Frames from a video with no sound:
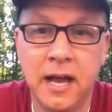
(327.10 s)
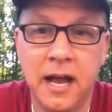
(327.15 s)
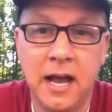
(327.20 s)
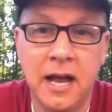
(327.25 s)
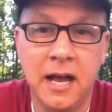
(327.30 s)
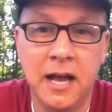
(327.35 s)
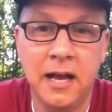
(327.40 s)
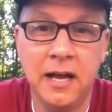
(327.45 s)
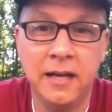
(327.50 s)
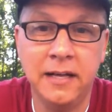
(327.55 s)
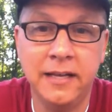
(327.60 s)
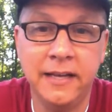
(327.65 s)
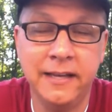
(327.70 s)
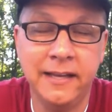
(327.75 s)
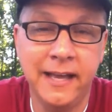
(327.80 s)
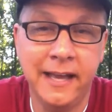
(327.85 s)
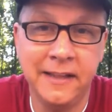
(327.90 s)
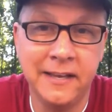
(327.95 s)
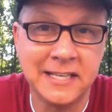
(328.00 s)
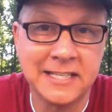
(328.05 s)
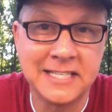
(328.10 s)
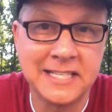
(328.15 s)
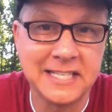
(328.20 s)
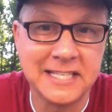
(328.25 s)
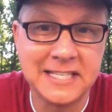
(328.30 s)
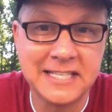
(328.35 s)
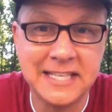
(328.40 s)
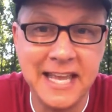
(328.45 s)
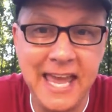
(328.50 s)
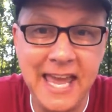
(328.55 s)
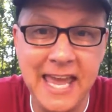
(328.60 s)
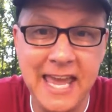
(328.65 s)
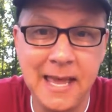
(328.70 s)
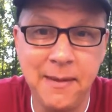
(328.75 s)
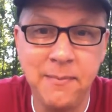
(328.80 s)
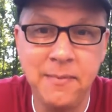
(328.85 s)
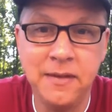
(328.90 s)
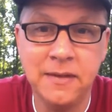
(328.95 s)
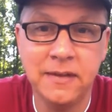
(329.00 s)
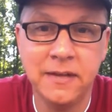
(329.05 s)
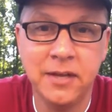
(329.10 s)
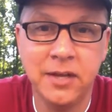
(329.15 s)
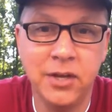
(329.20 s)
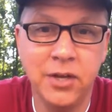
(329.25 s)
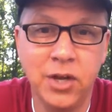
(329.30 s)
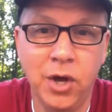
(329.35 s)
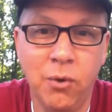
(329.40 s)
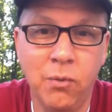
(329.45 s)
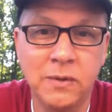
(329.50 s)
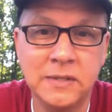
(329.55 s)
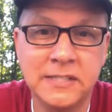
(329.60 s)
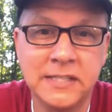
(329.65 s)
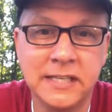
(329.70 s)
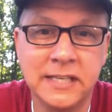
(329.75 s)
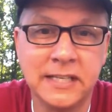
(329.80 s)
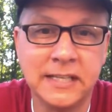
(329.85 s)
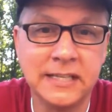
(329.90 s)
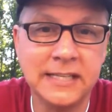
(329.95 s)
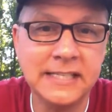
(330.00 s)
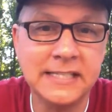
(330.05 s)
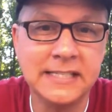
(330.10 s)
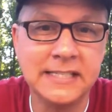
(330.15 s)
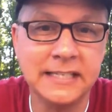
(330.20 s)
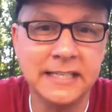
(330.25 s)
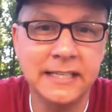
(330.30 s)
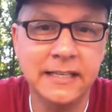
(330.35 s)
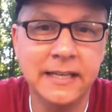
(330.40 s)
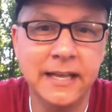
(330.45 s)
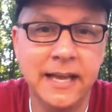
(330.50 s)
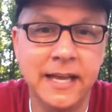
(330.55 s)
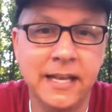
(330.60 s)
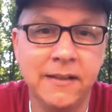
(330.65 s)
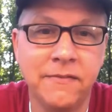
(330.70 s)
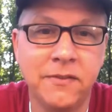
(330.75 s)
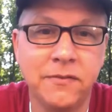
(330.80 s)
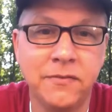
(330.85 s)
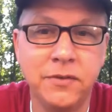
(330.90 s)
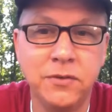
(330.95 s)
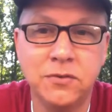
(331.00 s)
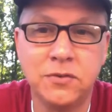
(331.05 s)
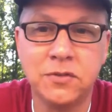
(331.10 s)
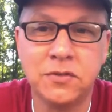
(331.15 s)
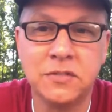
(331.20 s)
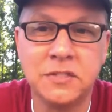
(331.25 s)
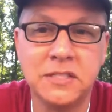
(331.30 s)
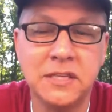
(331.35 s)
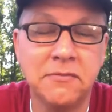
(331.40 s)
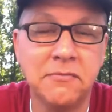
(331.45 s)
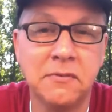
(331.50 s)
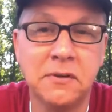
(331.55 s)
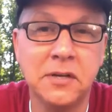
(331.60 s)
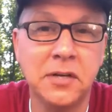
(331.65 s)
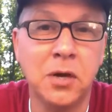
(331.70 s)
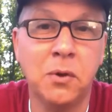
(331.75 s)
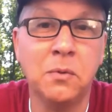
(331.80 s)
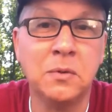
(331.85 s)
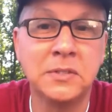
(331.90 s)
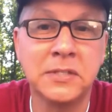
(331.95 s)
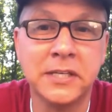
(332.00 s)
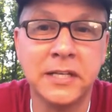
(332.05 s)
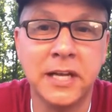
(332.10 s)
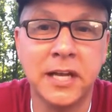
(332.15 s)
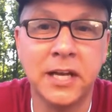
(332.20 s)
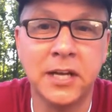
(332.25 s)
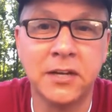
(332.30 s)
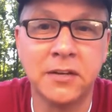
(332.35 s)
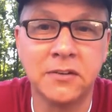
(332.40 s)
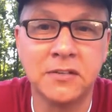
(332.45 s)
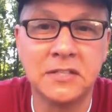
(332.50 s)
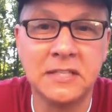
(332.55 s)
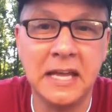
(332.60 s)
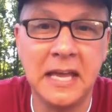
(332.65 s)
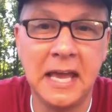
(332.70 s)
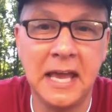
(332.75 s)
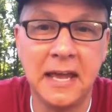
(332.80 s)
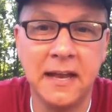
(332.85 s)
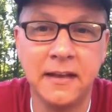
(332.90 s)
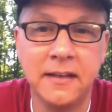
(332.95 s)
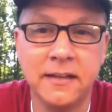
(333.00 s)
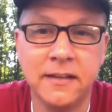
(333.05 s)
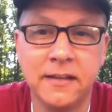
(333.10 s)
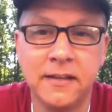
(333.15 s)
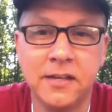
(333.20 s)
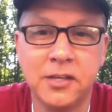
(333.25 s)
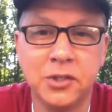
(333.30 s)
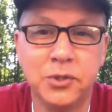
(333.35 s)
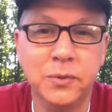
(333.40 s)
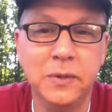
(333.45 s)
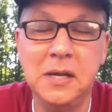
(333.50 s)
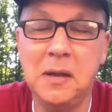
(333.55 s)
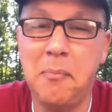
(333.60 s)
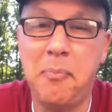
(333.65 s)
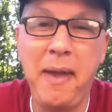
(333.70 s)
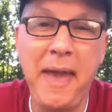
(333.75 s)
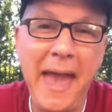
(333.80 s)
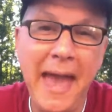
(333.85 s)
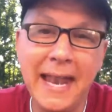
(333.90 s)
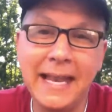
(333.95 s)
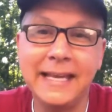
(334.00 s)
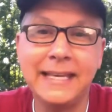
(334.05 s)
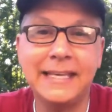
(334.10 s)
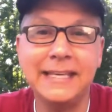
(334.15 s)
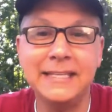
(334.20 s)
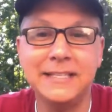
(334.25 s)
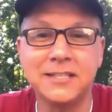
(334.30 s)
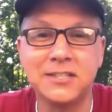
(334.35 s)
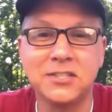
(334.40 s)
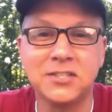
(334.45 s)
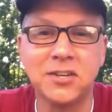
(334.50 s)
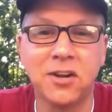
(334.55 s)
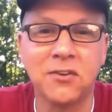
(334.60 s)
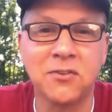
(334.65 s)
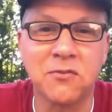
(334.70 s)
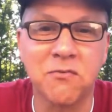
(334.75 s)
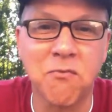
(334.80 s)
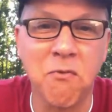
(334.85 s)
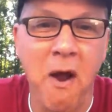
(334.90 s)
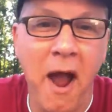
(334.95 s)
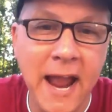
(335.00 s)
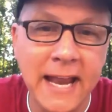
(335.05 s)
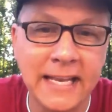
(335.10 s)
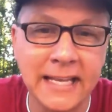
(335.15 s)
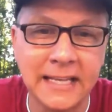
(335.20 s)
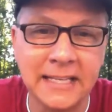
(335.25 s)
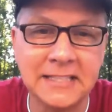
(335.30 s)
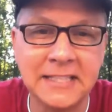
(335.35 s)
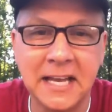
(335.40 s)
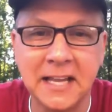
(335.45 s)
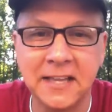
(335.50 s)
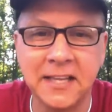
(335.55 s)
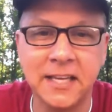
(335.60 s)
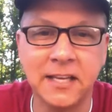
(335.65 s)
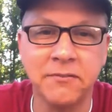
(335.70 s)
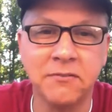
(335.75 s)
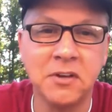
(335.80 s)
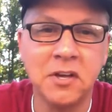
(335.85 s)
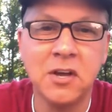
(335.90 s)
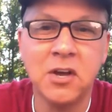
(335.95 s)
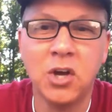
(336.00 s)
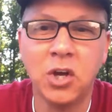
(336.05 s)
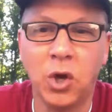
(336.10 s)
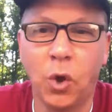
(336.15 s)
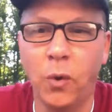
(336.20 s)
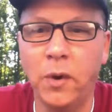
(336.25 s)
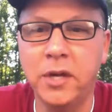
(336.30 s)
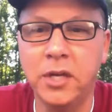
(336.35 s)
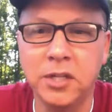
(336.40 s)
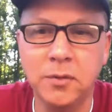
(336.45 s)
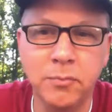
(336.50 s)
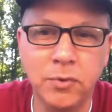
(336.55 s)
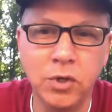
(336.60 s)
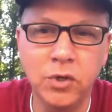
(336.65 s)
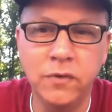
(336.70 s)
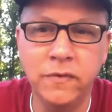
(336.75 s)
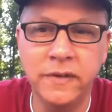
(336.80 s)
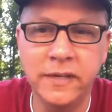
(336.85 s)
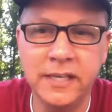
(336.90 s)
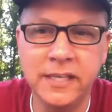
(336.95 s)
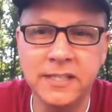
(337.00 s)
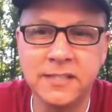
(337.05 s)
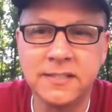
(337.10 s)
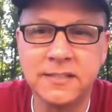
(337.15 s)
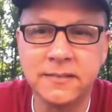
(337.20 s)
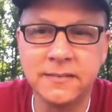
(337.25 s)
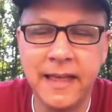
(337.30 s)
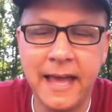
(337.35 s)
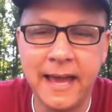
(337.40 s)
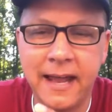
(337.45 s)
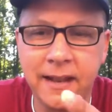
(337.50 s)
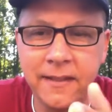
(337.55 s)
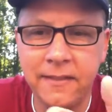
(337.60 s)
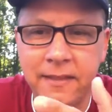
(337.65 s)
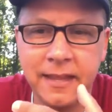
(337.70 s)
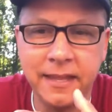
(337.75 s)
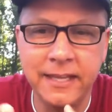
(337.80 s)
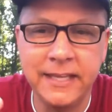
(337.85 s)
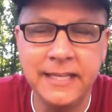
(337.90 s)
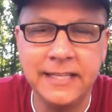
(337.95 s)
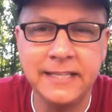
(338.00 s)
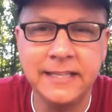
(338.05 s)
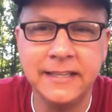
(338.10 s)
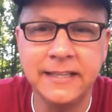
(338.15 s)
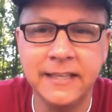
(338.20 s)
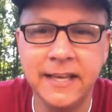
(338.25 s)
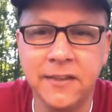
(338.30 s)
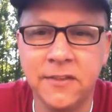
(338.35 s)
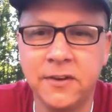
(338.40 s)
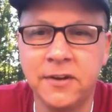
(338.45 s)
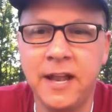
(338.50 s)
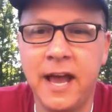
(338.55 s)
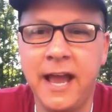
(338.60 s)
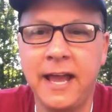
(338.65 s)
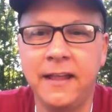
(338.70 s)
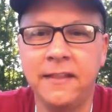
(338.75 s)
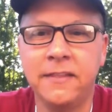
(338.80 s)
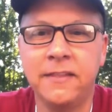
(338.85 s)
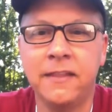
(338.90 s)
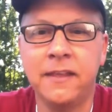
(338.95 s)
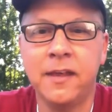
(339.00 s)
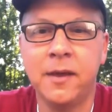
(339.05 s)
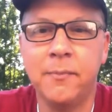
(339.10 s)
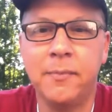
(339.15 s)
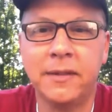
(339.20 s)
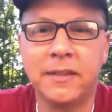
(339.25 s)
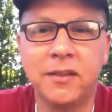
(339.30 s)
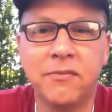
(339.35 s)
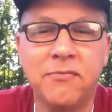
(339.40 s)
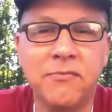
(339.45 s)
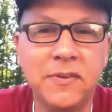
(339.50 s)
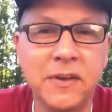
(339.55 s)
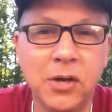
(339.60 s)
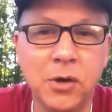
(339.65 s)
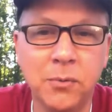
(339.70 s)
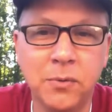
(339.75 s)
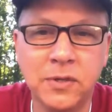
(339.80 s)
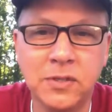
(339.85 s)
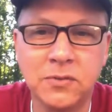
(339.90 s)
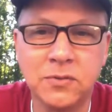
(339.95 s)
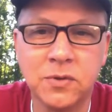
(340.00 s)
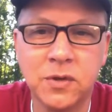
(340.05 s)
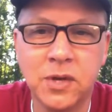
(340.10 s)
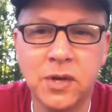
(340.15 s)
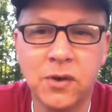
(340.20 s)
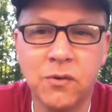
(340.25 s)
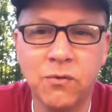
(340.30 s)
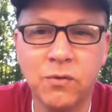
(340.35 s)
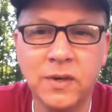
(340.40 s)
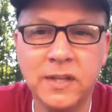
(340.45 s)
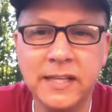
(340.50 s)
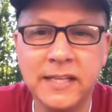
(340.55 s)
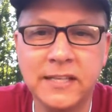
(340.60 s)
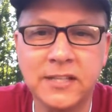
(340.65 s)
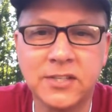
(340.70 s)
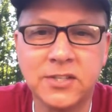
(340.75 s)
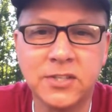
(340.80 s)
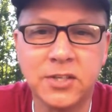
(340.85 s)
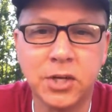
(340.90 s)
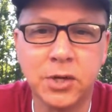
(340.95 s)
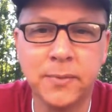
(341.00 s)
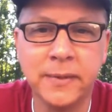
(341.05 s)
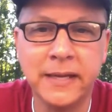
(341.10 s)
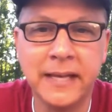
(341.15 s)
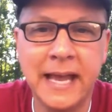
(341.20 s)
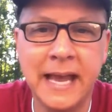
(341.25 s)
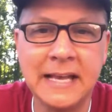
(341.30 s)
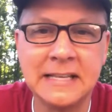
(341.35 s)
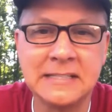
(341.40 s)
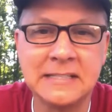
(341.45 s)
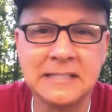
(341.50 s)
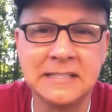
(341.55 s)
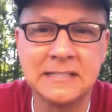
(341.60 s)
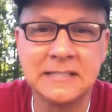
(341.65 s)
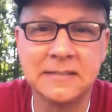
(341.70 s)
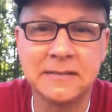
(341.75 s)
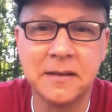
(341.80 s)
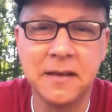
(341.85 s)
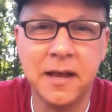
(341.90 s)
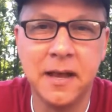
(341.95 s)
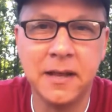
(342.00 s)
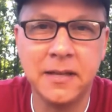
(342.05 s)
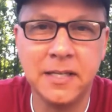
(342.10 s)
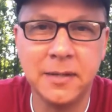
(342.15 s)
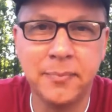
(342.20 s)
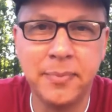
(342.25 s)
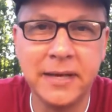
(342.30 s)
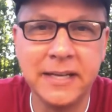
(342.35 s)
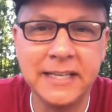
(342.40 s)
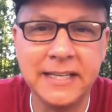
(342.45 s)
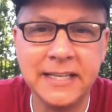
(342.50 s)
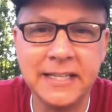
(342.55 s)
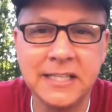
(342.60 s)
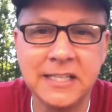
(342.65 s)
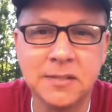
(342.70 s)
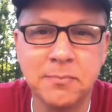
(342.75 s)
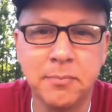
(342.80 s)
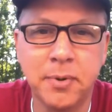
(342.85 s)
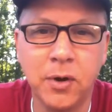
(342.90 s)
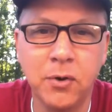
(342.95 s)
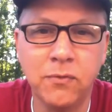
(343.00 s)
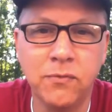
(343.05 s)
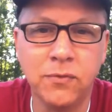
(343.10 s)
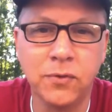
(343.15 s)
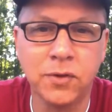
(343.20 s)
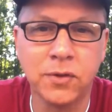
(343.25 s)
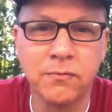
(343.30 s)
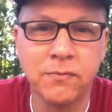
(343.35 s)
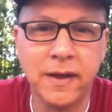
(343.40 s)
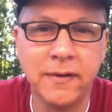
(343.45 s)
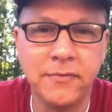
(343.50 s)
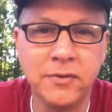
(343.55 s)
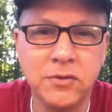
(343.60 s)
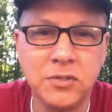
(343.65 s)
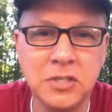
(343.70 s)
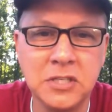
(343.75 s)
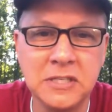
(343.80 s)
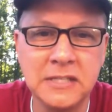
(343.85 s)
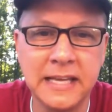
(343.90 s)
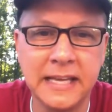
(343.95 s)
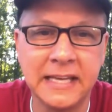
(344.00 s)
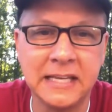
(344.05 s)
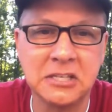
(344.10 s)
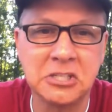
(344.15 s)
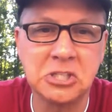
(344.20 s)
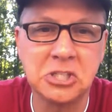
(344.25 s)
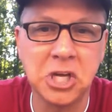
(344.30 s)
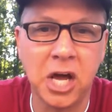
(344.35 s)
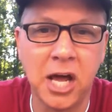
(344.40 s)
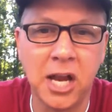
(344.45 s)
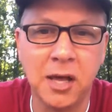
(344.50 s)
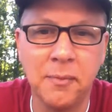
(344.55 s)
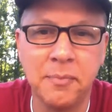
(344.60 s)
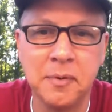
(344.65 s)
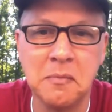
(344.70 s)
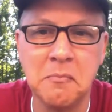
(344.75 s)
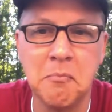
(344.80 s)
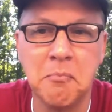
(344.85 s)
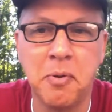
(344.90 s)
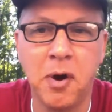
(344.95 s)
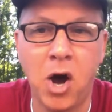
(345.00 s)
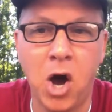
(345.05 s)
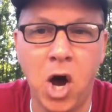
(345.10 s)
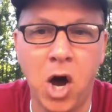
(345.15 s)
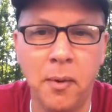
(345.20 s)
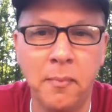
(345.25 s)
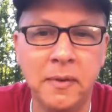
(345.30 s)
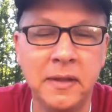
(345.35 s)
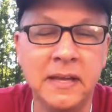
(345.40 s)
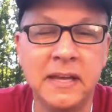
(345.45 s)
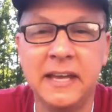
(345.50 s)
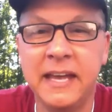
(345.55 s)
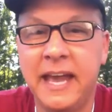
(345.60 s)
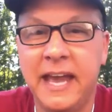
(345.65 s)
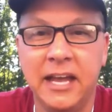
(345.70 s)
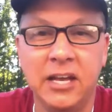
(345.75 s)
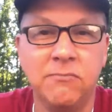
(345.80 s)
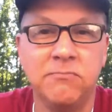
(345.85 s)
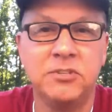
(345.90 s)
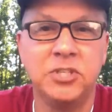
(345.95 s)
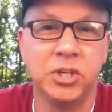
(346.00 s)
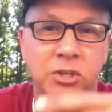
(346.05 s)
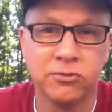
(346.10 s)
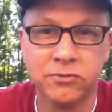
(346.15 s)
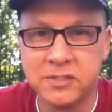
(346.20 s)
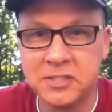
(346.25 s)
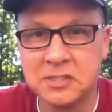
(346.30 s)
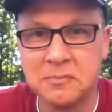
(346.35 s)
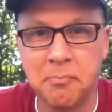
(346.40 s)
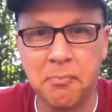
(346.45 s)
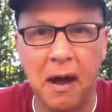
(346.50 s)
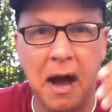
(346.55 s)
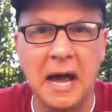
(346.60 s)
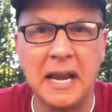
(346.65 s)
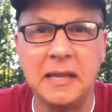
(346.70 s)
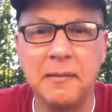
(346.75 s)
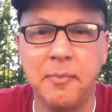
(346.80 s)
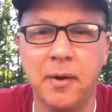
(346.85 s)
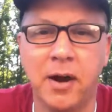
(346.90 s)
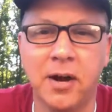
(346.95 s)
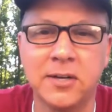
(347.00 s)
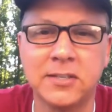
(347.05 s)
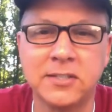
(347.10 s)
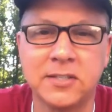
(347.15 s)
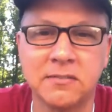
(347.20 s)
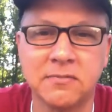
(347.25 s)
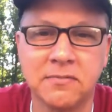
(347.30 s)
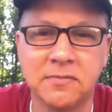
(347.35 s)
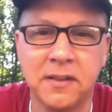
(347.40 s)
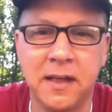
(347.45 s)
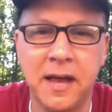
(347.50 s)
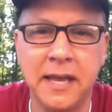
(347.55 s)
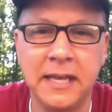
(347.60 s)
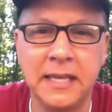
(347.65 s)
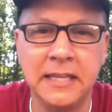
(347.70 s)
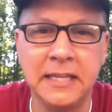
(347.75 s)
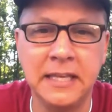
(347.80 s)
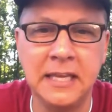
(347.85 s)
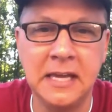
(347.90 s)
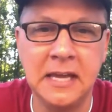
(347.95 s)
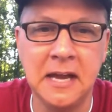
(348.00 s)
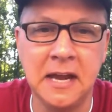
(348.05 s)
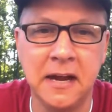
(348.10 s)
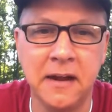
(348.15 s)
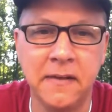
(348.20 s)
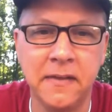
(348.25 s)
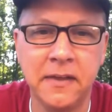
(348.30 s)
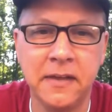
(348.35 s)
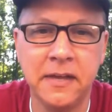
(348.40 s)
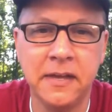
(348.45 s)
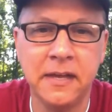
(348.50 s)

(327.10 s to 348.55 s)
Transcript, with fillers: uh, and it's the same, no one's going to listen, and if the future is different, no one's going to understand. So in a panic, he just starts writing, telling of going to the movies that, that he did the other night. But the film was really disturbing as it's depicting this boat full of refugees that get shot up and bombed, and children's body parts are flying in the air